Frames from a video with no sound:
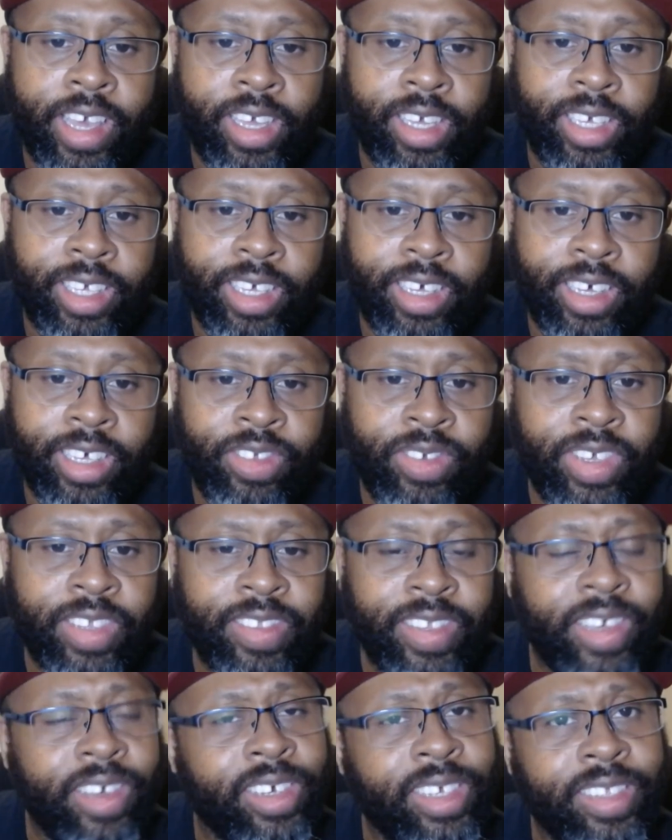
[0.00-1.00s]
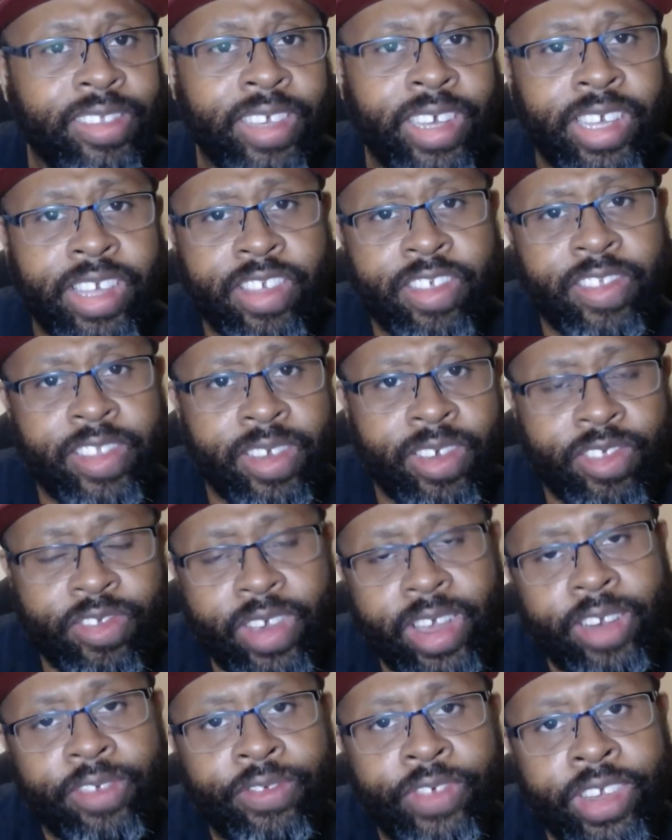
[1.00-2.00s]
Uh, you can tell Kentucky's still
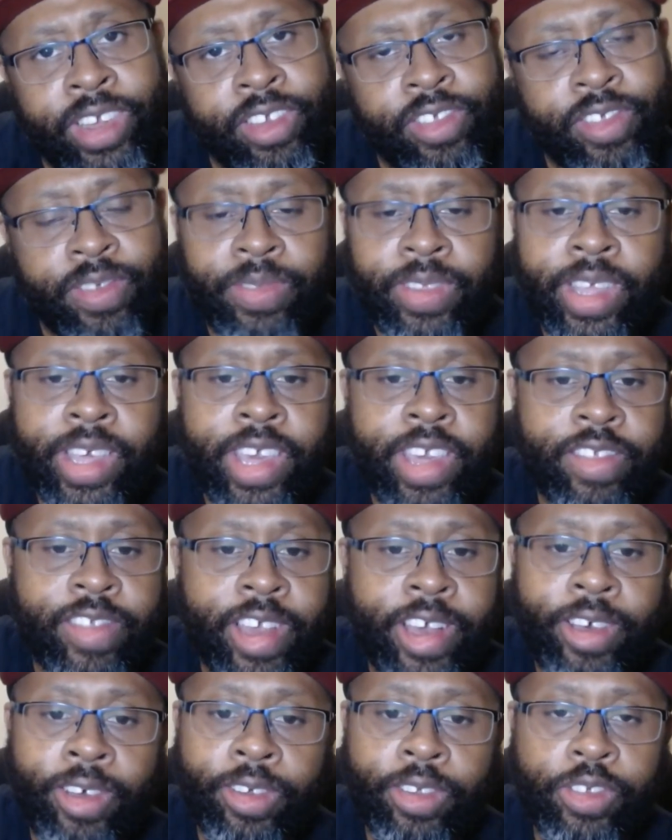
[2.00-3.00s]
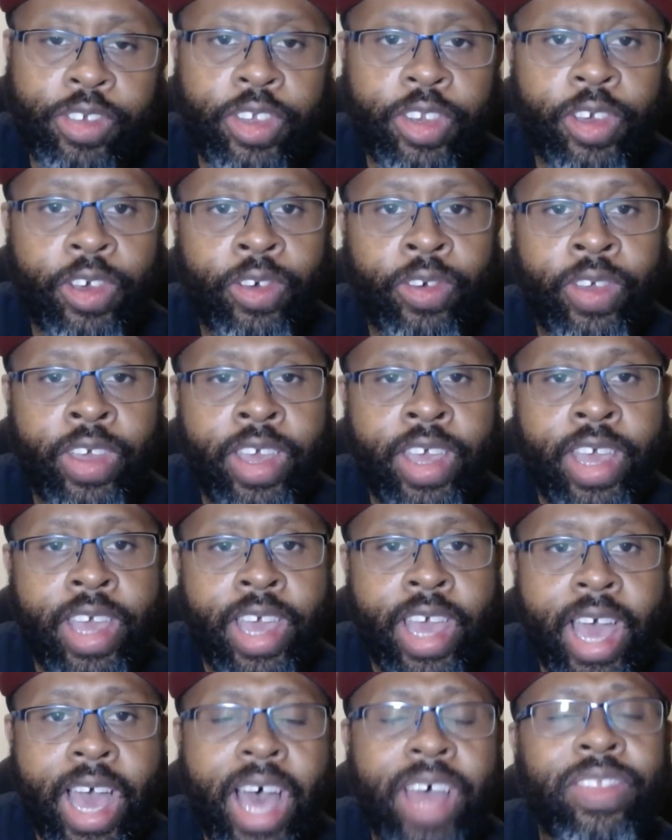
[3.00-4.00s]
trying to figure some things out. You know,
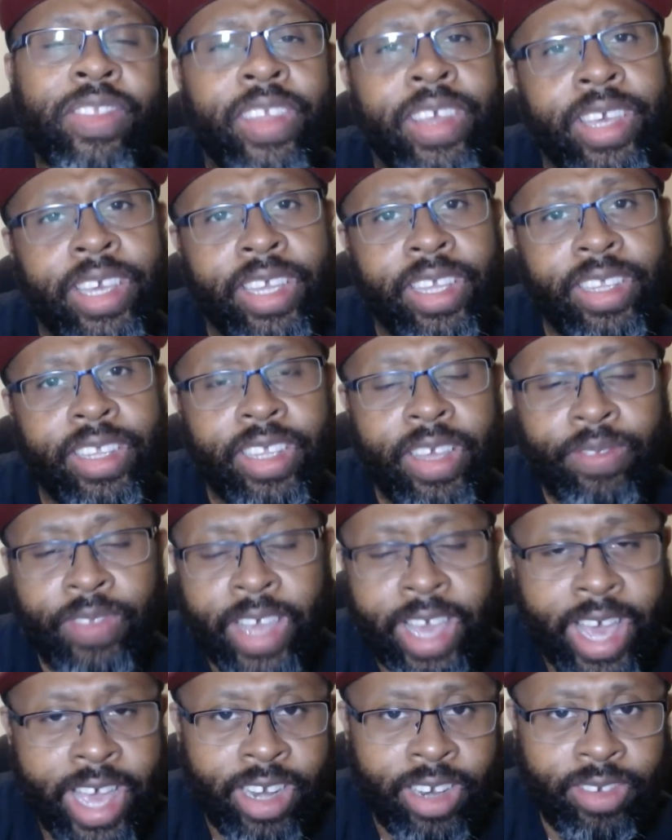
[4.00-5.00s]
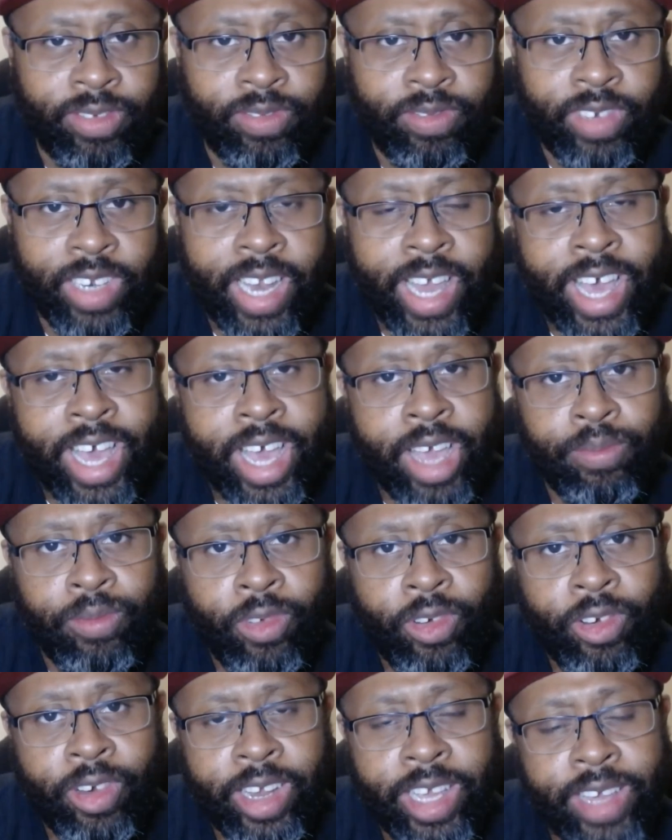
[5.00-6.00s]
I think if they had relied
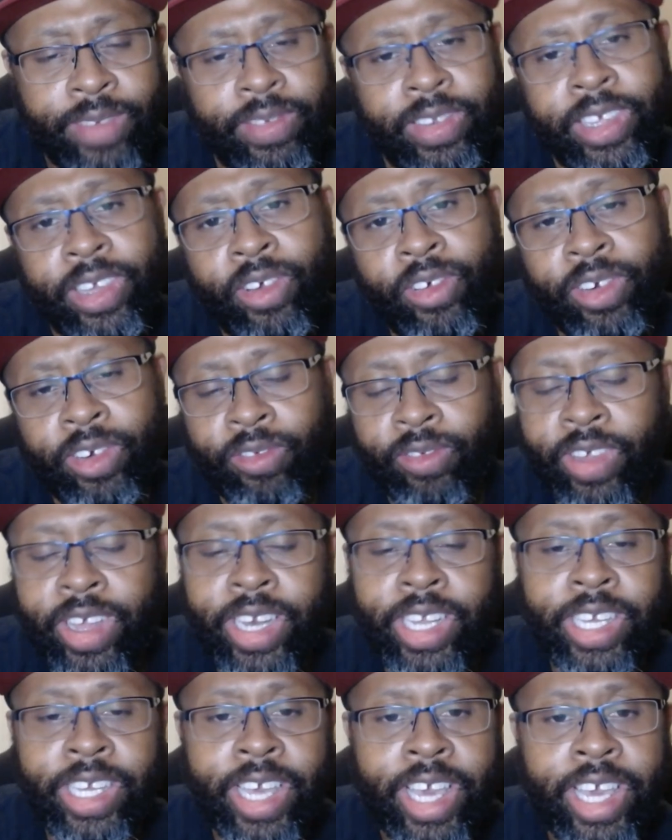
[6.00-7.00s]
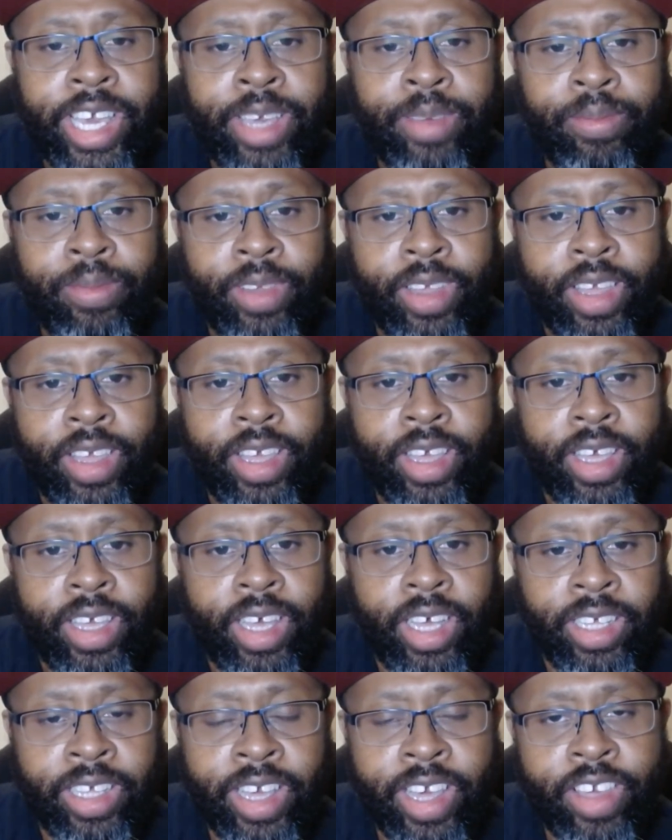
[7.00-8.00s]
more heavily on the running game
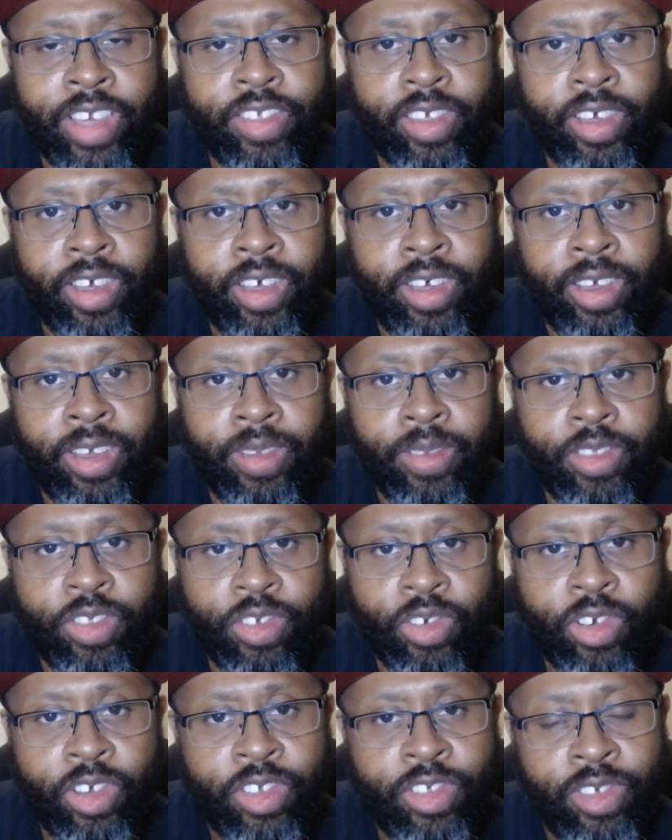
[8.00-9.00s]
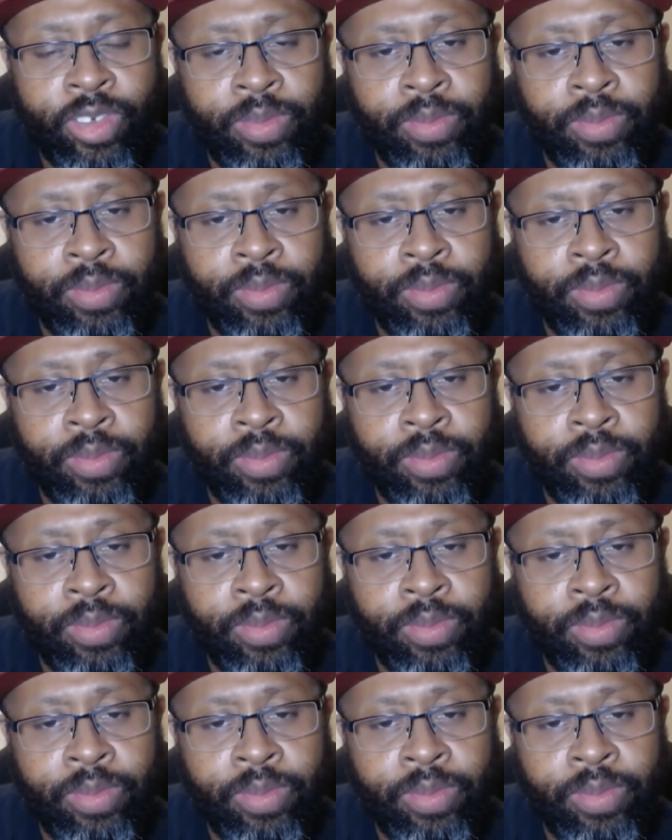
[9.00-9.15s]
against uh, Georgia,